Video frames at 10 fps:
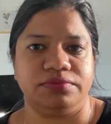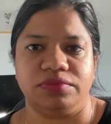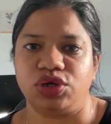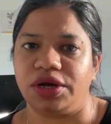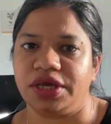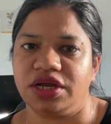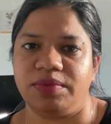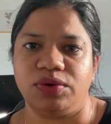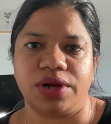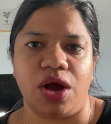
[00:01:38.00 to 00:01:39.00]
talking
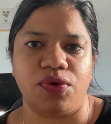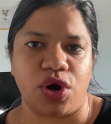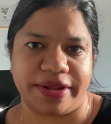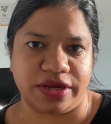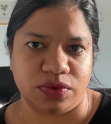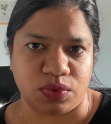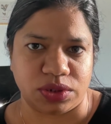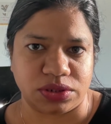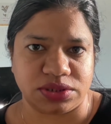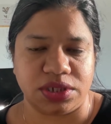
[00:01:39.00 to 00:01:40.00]
about how Oracle
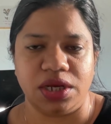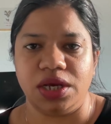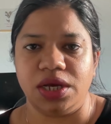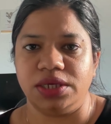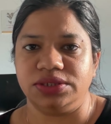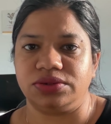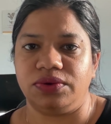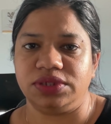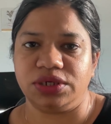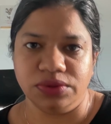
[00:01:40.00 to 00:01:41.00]
works.
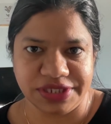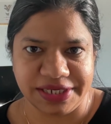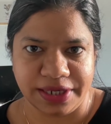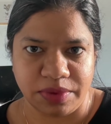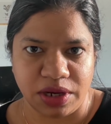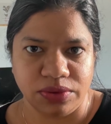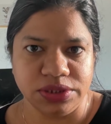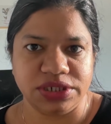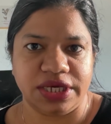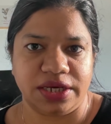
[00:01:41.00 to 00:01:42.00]
So the good thing
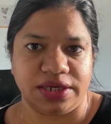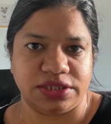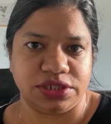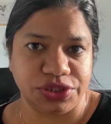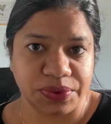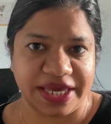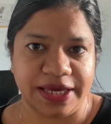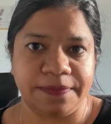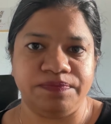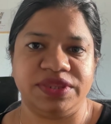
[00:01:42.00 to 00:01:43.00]
about the
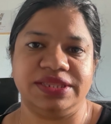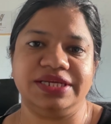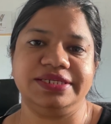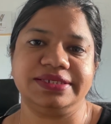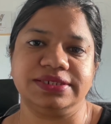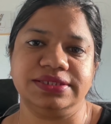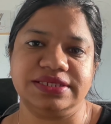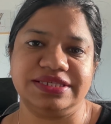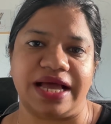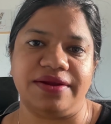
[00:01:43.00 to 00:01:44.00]
UK, they discuss the
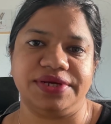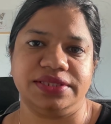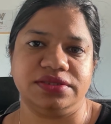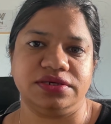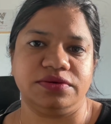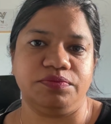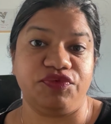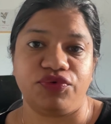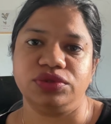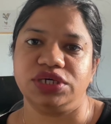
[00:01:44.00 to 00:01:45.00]
salary
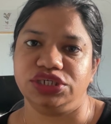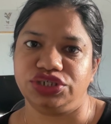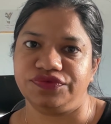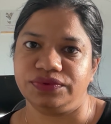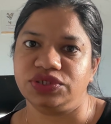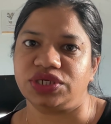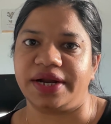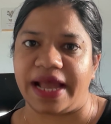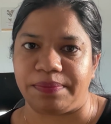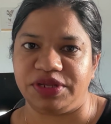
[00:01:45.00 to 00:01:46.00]
before the interview start
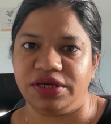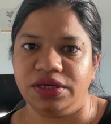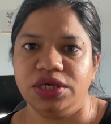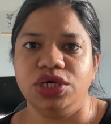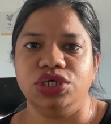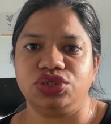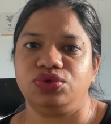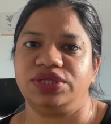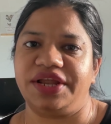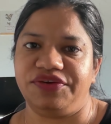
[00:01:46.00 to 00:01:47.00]
happening, so
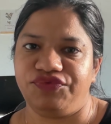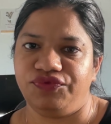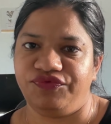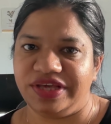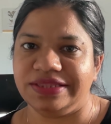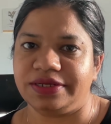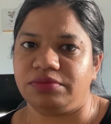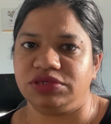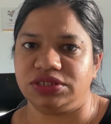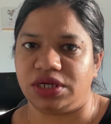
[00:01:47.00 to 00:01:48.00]
that if you feel the
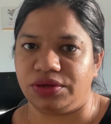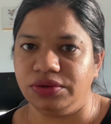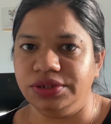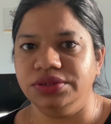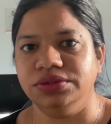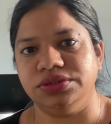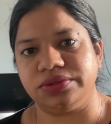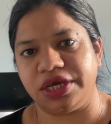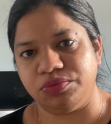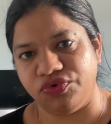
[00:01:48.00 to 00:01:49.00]
numbers are good, you
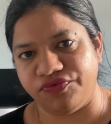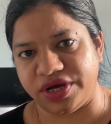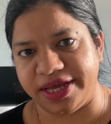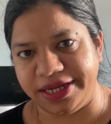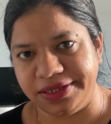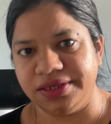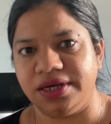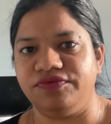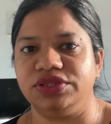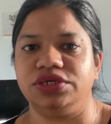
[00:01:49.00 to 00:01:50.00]
can move ahead
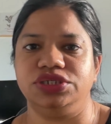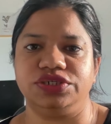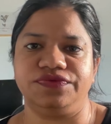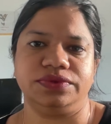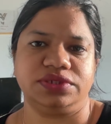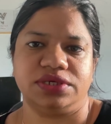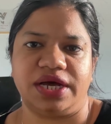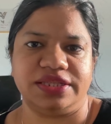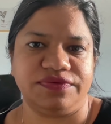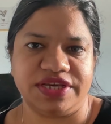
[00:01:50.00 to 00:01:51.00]
with the interviews.
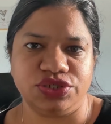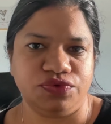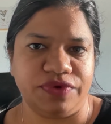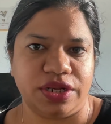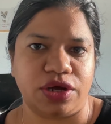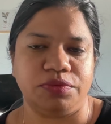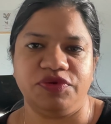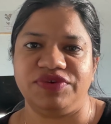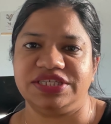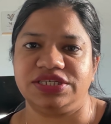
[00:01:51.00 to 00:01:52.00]
Otherwise, you will not be
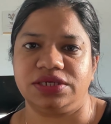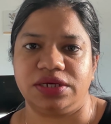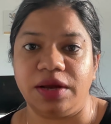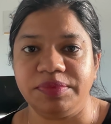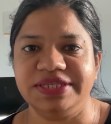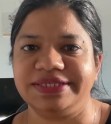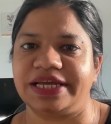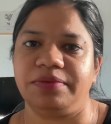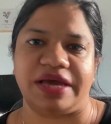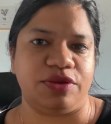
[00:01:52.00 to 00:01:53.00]
wasting company's
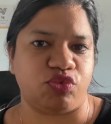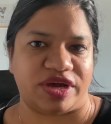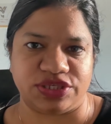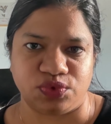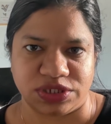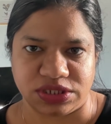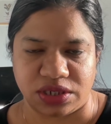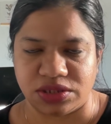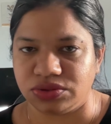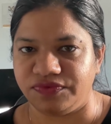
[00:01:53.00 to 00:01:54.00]
time and vice versa.
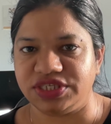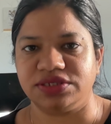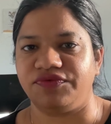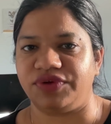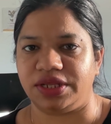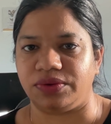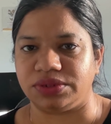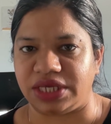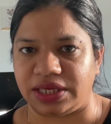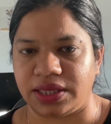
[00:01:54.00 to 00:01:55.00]
So which is a very good
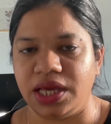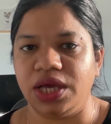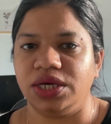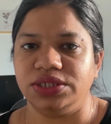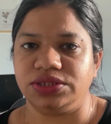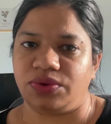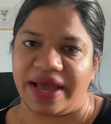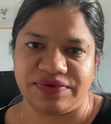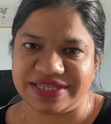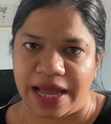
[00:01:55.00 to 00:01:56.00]
thing. So
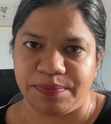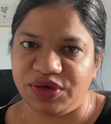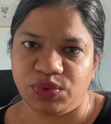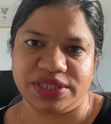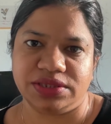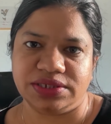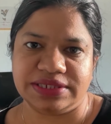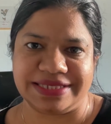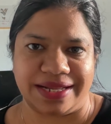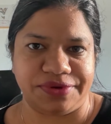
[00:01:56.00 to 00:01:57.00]
I was happy with the
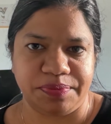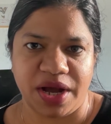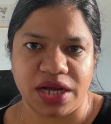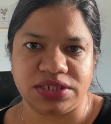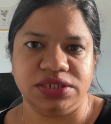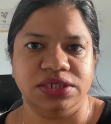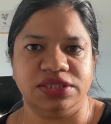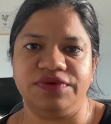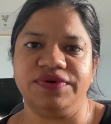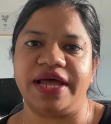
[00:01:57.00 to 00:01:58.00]
salary part.
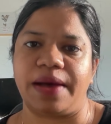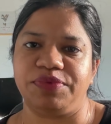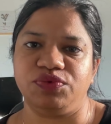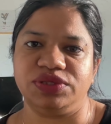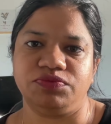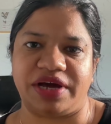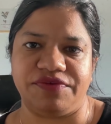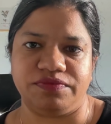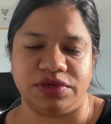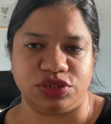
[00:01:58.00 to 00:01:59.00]
They were happy with
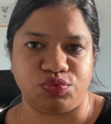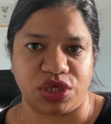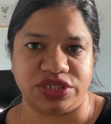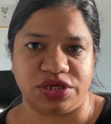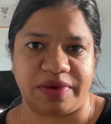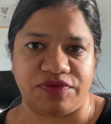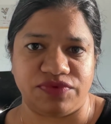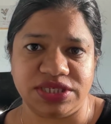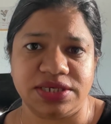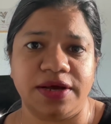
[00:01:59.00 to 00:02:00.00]
my sponsoring my
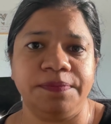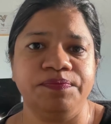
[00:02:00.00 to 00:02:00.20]
visa,